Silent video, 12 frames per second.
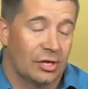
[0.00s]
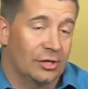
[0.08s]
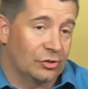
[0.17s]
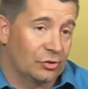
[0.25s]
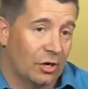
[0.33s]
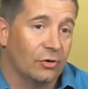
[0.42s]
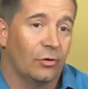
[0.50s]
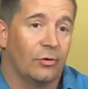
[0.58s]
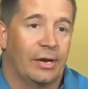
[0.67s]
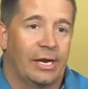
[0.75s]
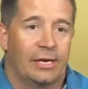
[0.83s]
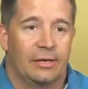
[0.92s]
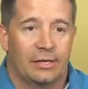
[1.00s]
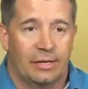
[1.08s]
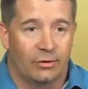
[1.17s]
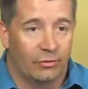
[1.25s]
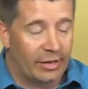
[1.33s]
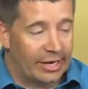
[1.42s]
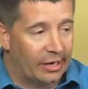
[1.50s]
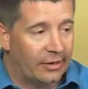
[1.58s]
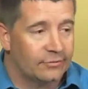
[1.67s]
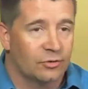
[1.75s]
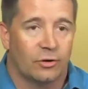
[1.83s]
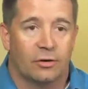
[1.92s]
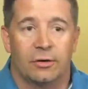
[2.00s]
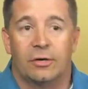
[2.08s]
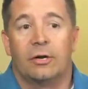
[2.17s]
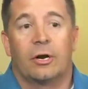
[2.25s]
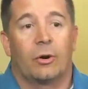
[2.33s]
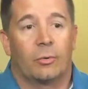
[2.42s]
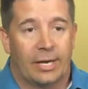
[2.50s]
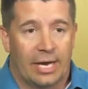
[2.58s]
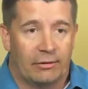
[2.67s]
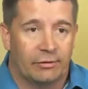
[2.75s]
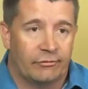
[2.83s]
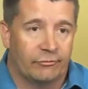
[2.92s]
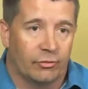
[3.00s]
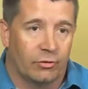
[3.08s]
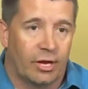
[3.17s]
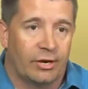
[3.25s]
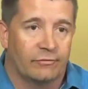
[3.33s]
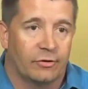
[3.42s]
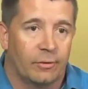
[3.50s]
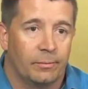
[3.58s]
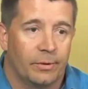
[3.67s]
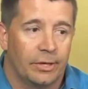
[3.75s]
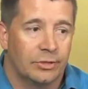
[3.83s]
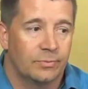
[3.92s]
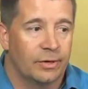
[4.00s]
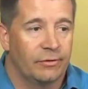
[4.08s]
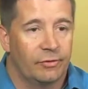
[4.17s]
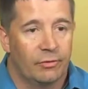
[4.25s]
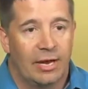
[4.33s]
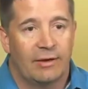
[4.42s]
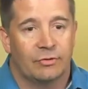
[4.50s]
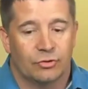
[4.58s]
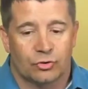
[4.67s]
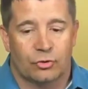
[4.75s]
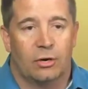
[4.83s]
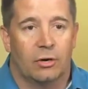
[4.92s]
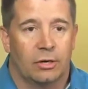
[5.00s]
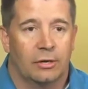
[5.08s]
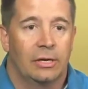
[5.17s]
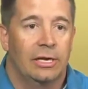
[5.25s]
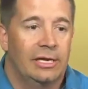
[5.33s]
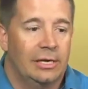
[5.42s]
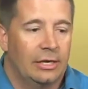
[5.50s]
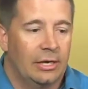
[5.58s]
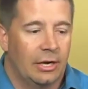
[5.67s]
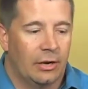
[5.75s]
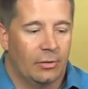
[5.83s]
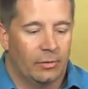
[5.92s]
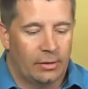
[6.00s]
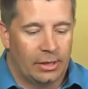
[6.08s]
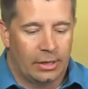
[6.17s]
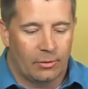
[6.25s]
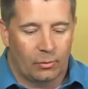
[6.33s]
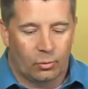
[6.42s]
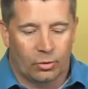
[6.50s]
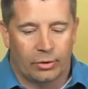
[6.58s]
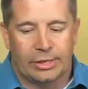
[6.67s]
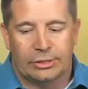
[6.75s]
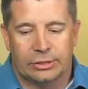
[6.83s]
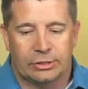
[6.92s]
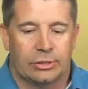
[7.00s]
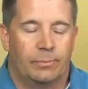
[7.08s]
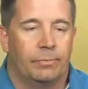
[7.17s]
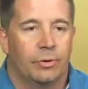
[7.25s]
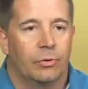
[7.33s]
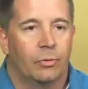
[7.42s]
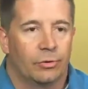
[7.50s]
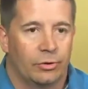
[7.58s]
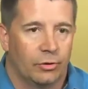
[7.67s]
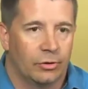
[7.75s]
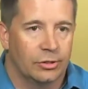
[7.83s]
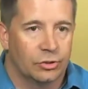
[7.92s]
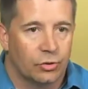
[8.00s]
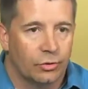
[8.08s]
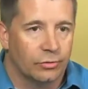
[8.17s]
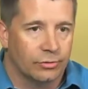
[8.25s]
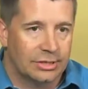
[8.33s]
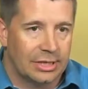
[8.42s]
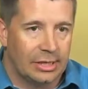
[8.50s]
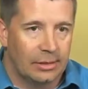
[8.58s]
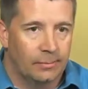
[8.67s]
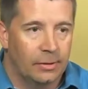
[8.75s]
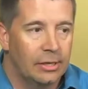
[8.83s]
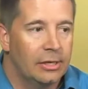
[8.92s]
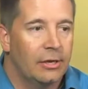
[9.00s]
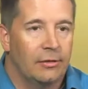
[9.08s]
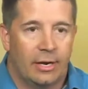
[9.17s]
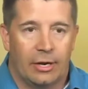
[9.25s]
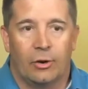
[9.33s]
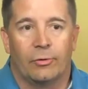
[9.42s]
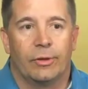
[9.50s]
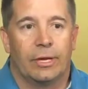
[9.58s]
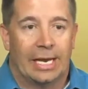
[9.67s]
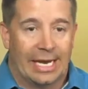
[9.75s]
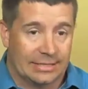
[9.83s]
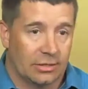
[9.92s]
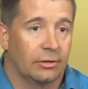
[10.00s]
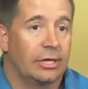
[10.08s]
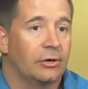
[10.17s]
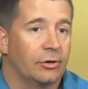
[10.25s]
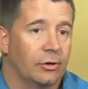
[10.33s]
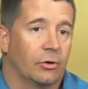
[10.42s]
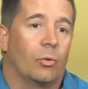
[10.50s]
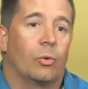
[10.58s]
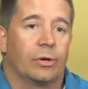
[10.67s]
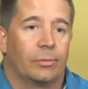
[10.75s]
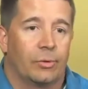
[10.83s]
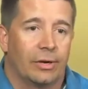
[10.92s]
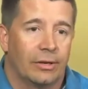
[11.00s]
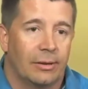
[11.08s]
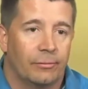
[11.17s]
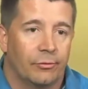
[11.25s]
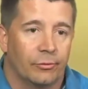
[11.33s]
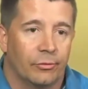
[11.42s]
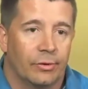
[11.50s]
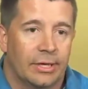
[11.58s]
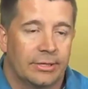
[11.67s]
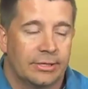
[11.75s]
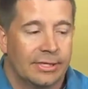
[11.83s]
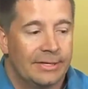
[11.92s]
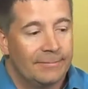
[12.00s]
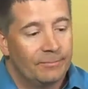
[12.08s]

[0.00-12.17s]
a struggle. And, you know, layoffs are a reality for a lot of companies. But if you have a strong, you know, relationship built with your internal team, they know that as a leader, you're going to bring them through this.